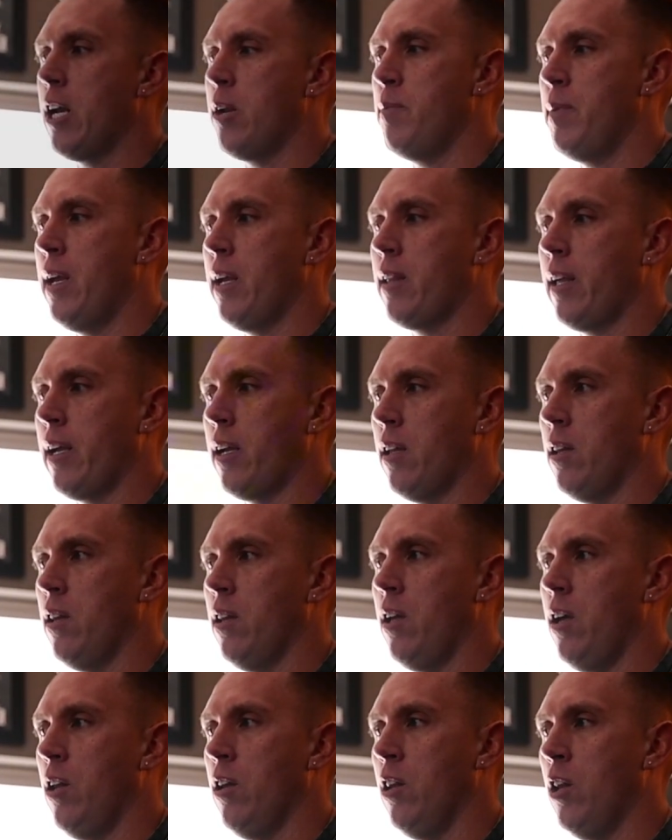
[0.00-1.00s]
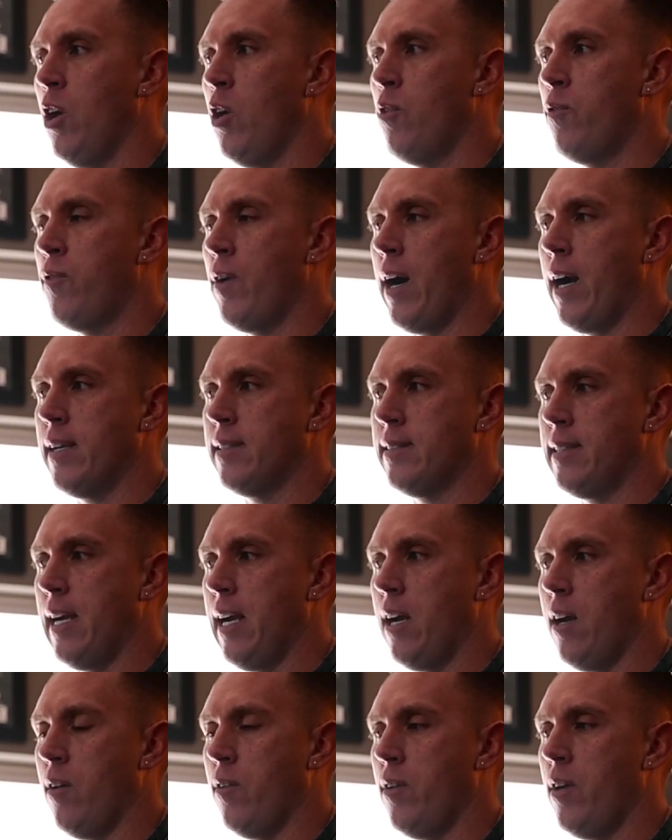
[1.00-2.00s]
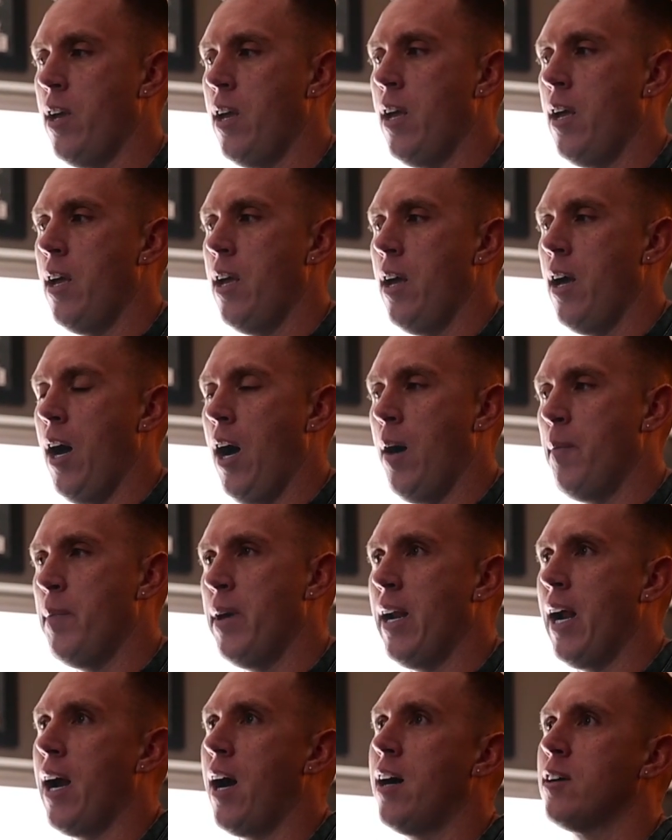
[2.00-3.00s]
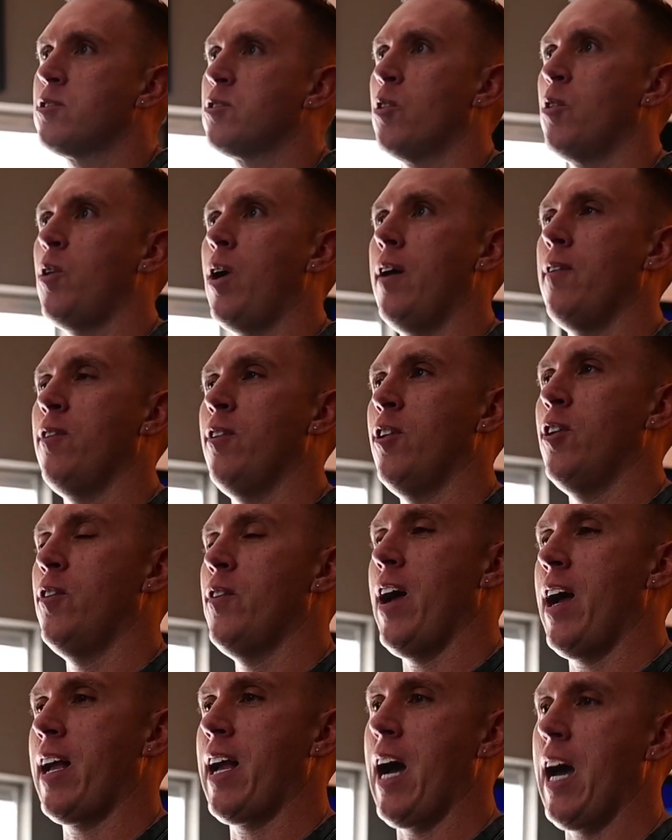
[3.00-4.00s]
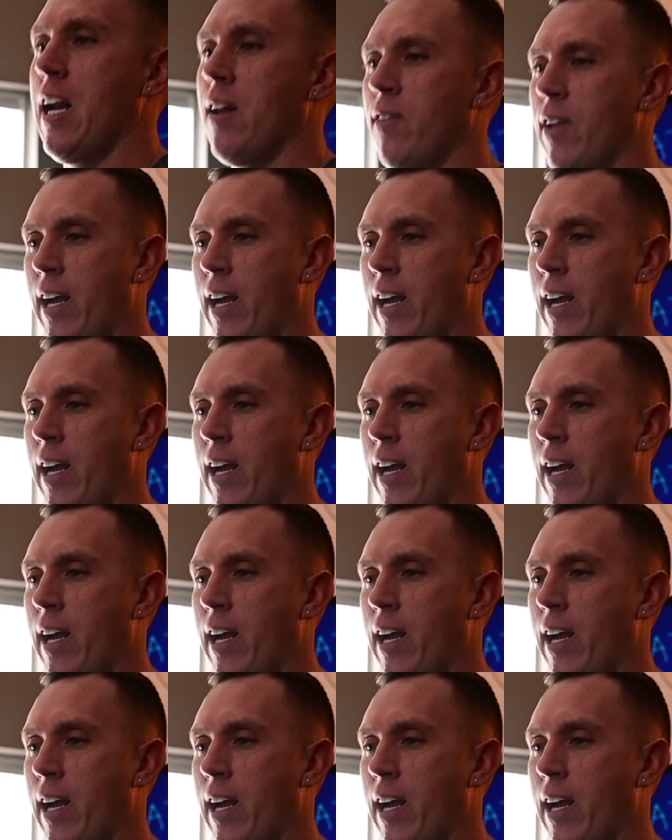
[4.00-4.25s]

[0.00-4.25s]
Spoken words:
to make like a lo-fi sound. And I also have learned that I kind of